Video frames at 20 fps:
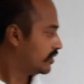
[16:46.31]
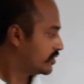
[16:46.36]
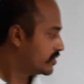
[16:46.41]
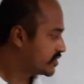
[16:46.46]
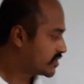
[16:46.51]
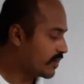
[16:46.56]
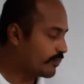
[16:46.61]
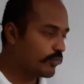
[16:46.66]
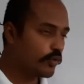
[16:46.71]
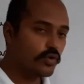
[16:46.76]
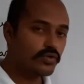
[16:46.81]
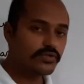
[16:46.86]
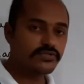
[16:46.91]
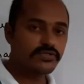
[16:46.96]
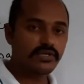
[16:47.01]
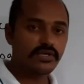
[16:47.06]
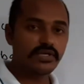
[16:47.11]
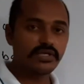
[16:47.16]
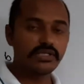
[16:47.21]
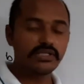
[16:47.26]
supports
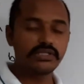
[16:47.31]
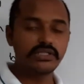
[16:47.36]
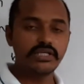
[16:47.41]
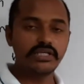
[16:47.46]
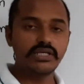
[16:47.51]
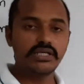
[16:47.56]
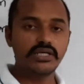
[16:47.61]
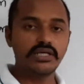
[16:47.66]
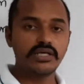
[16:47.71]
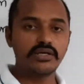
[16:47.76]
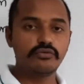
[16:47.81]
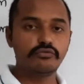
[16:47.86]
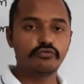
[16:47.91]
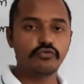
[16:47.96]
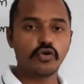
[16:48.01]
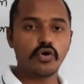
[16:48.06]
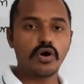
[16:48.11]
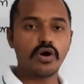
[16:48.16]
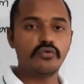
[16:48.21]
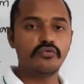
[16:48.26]
the
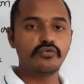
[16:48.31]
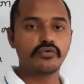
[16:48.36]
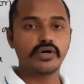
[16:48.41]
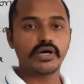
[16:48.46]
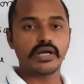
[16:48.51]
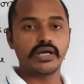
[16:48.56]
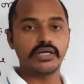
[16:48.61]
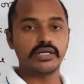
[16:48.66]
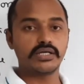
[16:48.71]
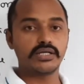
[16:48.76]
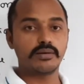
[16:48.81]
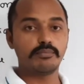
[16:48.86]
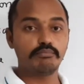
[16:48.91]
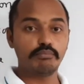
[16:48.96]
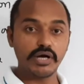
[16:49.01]
flow of current,